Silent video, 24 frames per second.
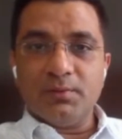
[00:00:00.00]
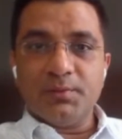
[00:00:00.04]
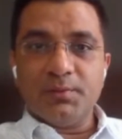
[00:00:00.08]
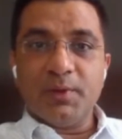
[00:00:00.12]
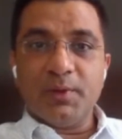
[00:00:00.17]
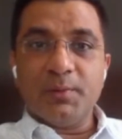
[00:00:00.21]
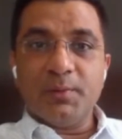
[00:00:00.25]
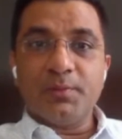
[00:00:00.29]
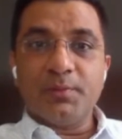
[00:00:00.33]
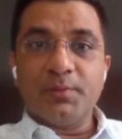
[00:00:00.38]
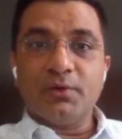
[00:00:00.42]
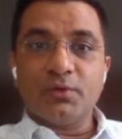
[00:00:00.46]

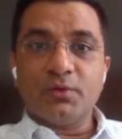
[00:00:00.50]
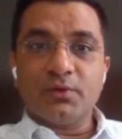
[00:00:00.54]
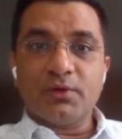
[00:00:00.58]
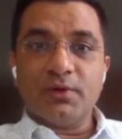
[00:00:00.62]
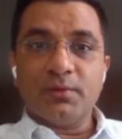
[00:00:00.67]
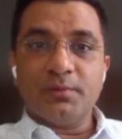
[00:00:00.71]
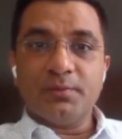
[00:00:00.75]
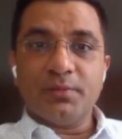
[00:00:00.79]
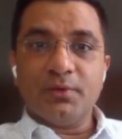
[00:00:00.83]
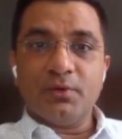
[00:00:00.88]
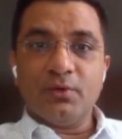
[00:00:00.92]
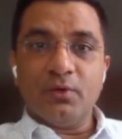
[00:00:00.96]
people to
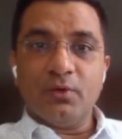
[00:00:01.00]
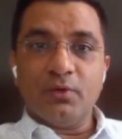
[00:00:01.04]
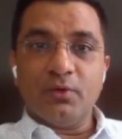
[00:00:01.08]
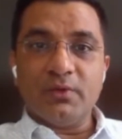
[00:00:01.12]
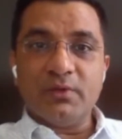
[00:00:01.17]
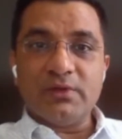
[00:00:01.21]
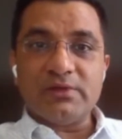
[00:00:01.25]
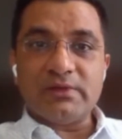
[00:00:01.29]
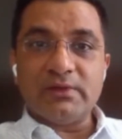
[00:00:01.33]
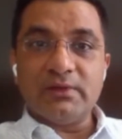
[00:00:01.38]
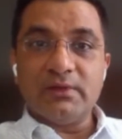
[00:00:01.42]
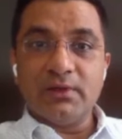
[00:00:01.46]
keep
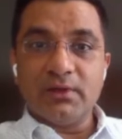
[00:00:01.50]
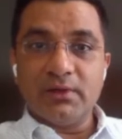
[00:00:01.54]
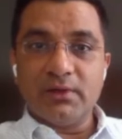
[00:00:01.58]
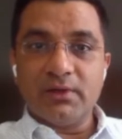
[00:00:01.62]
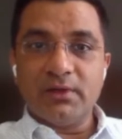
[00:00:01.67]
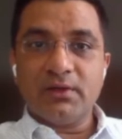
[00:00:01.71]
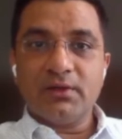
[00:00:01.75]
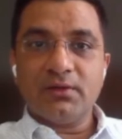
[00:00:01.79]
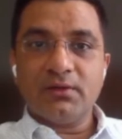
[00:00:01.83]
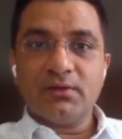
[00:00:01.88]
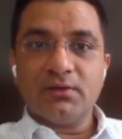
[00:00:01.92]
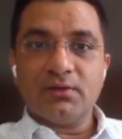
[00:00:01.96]
always
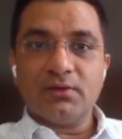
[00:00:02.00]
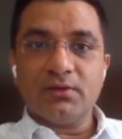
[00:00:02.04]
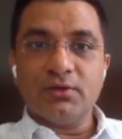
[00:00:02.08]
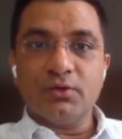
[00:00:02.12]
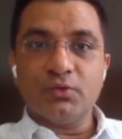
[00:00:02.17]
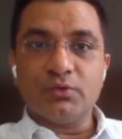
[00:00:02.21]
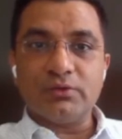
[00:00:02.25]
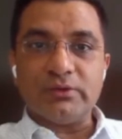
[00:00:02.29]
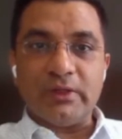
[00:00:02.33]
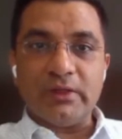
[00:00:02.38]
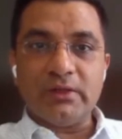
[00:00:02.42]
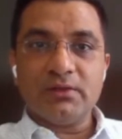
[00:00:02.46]
learning
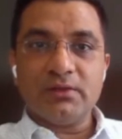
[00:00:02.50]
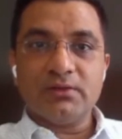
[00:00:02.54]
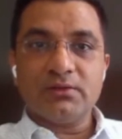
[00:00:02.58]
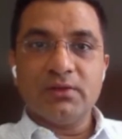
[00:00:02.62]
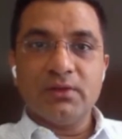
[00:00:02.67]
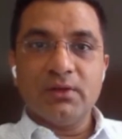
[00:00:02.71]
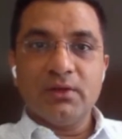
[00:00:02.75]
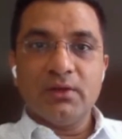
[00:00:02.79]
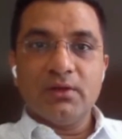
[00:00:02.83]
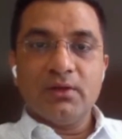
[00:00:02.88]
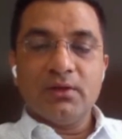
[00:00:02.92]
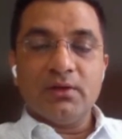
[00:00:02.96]
new things.
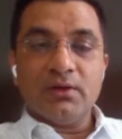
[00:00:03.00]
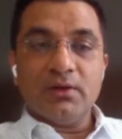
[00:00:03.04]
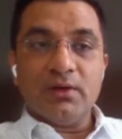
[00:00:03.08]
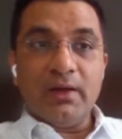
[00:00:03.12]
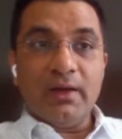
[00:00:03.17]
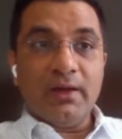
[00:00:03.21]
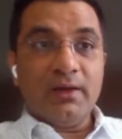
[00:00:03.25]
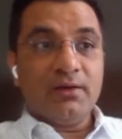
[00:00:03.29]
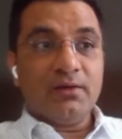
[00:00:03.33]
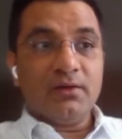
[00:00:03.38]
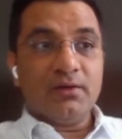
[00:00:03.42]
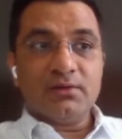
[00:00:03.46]

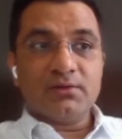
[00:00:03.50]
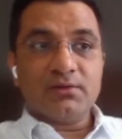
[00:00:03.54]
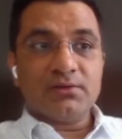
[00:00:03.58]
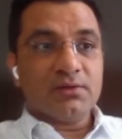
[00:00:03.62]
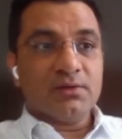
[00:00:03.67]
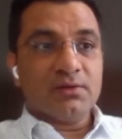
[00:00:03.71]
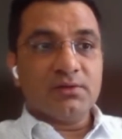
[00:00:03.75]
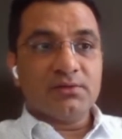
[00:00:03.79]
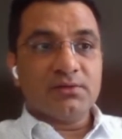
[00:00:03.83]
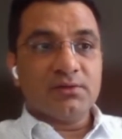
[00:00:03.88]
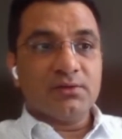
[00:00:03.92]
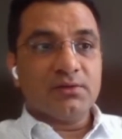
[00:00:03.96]
And
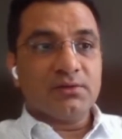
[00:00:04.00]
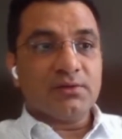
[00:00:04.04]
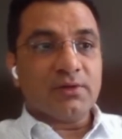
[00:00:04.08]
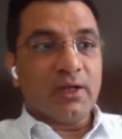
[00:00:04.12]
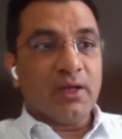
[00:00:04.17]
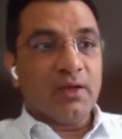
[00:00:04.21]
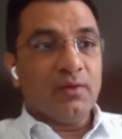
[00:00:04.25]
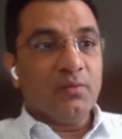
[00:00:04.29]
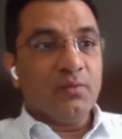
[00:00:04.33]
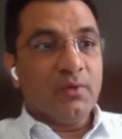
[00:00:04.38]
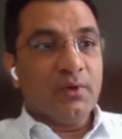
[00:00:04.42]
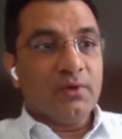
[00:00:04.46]
it's a
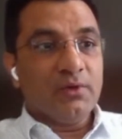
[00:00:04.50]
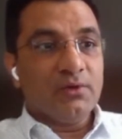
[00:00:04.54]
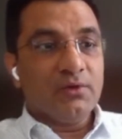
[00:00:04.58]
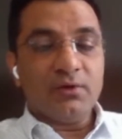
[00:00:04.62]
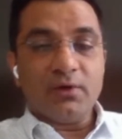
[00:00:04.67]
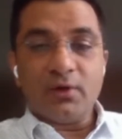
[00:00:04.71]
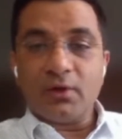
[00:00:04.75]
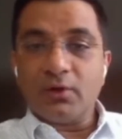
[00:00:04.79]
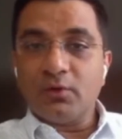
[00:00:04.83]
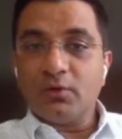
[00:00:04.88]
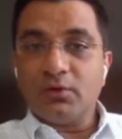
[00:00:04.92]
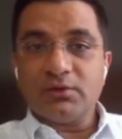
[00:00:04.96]
time when the
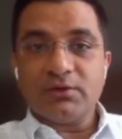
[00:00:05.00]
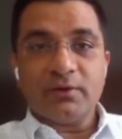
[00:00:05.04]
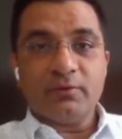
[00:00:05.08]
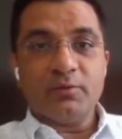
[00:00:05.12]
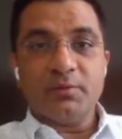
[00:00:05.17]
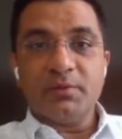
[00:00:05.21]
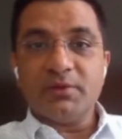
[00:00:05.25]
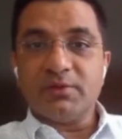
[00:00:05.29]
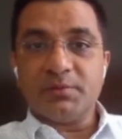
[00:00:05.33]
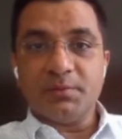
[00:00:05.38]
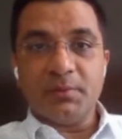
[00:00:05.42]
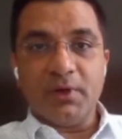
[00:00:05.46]
recruiters have
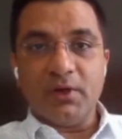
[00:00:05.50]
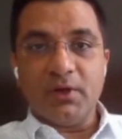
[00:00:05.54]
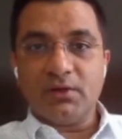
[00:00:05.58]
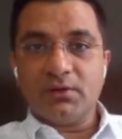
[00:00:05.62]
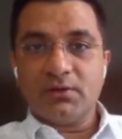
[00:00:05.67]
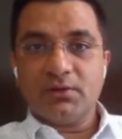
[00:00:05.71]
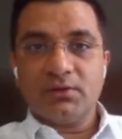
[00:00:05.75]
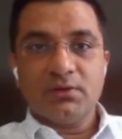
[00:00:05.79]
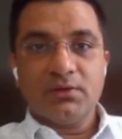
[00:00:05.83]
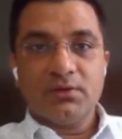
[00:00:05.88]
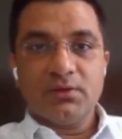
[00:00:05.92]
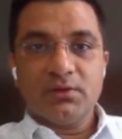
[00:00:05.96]
to be smart,
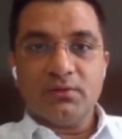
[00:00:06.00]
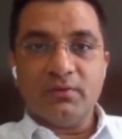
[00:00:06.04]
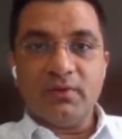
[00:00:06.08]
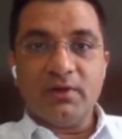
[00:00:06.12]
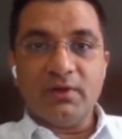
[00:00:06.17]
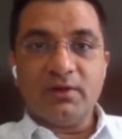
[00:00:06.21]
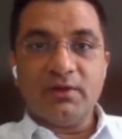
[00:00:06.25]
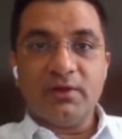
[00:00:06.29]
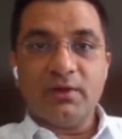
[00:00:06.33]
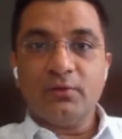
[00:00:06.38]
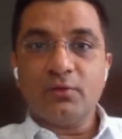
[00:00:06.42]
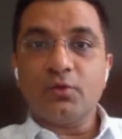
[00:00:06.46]
where
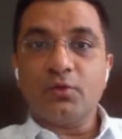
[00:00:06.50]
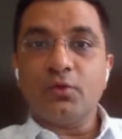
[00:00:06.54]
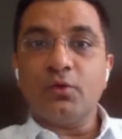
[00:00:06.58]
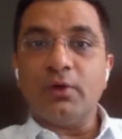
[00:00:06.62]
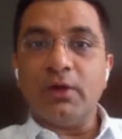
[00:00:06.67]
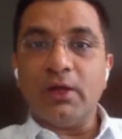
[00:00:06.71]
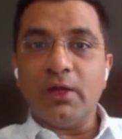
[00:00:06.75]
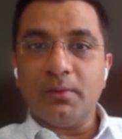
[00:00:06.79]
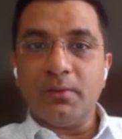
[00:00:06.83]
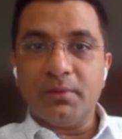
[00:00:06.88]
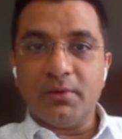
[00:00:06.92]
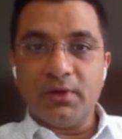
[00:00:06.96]
they have to
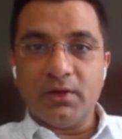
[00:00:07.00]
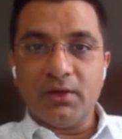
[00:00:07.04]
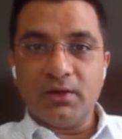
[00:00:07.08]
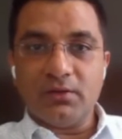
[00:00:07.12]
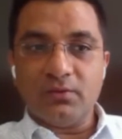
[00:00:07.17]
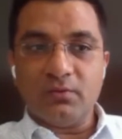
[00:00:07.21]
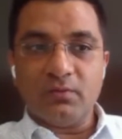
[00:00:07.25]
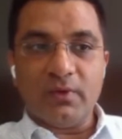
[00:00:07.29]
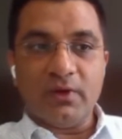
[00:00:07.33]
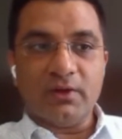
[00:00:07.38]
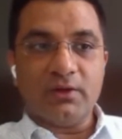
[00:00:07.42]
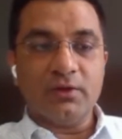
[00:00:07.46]
collaborate,
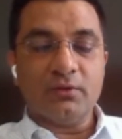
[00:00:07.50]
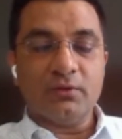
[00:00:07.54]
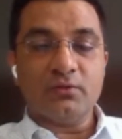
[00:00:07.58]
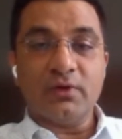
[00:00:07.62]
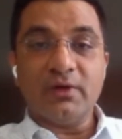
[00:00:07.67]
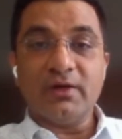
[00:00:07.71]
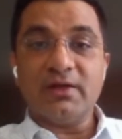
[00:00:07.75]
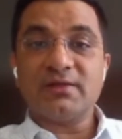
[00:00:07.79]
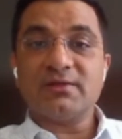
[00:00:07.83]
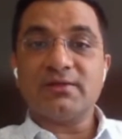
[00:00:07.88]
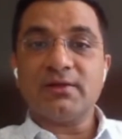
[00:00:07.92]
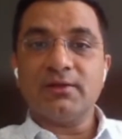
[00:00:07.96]
where they have to
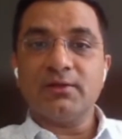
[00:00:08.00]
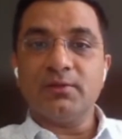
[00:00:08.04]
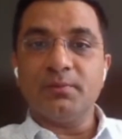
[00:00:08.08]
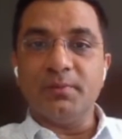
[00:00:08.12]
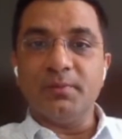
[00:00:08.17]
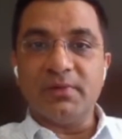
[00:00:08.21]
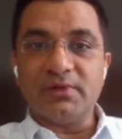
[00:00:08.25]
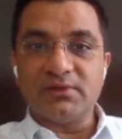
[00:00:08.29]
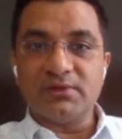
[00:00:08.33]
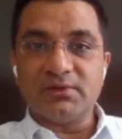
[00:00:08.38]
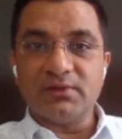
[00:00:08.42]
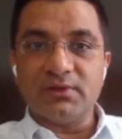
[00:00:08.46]
understand the
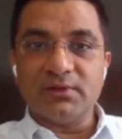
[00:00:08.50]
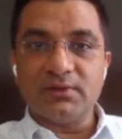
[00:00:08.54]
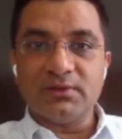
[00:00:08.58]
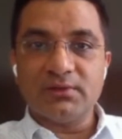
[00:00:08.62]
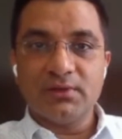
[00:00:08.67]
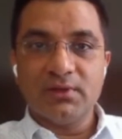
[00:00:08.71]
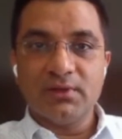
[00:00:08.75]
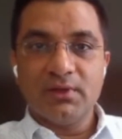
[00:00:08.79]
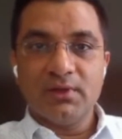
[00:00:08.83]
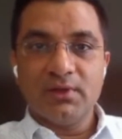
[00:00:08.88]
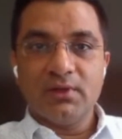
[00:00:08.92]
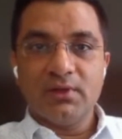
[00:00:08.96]
business,
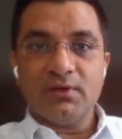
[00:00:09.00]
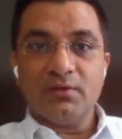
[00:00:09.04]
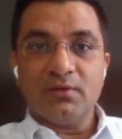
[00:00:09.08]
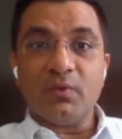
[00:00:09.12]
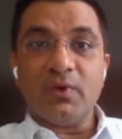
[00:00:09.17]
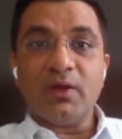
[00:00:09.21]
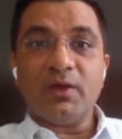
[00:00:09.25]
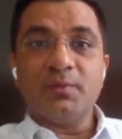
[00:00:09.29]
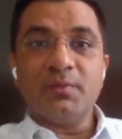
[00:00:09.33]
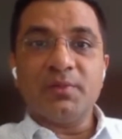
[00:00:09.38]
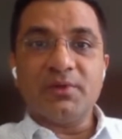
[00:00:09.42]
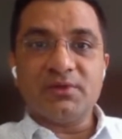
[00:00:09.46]

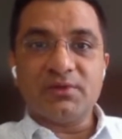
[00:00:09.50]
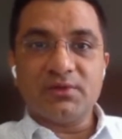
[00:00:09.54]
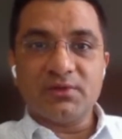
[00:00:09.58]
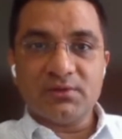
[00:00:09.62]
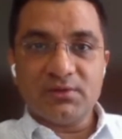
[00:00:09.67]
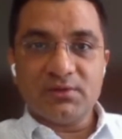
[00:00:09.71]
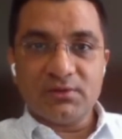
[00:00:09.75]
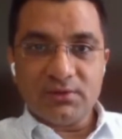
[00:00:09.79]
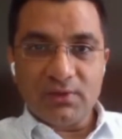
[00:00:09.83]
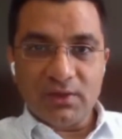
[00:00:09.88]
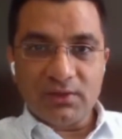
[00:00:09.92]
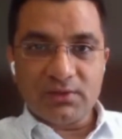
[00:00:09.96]
why business
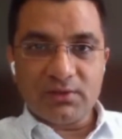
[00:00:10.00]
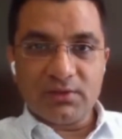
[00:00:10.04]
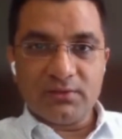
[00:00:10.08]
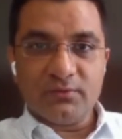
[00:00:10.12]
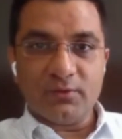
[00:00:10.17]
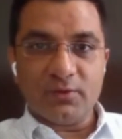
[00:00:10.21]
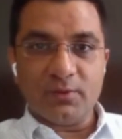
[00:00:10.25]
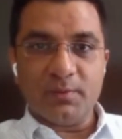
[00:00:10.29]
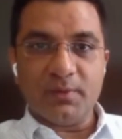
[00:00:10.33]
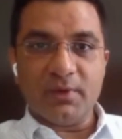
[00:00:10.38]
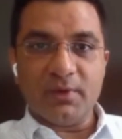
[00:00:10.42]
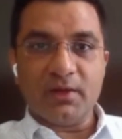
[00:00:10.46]
is asking
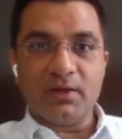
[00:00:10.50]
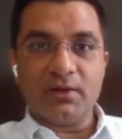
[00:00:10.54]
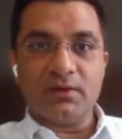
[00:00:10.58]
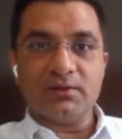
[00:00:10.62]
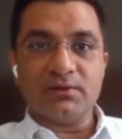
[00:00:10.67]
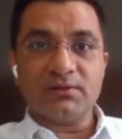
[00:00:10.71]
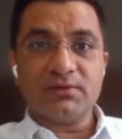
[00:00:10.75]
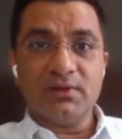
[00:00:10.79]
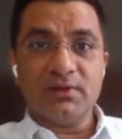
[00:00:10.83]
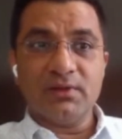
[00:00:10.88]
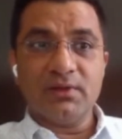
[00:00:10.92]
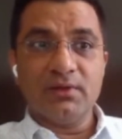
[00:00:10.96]
for a particular
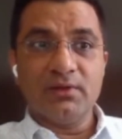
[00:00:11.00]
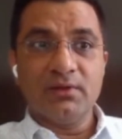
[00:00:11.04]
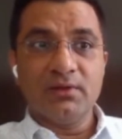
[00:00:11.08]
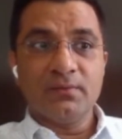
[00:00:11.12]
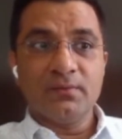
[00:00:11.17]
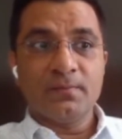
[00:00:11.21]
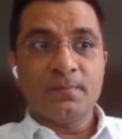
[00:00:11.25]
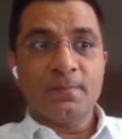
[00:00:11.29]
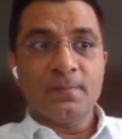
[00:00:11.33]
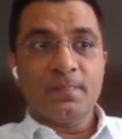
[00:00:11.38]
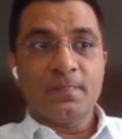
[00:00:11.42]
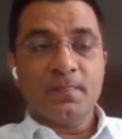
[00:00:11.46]
skill.
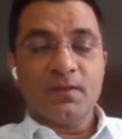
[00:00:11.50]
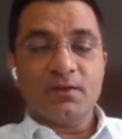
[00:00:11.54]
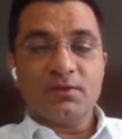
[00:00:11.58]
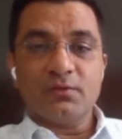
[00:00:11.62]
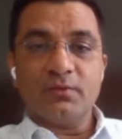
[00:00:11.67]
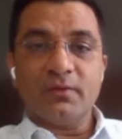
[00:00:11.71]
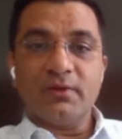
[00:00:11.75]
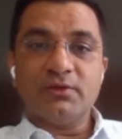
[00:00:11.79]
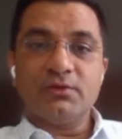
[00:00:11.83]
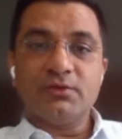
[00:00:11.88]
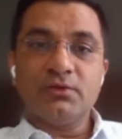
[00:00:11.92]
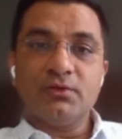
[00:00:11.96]
So
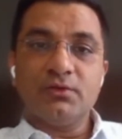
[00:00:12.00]
once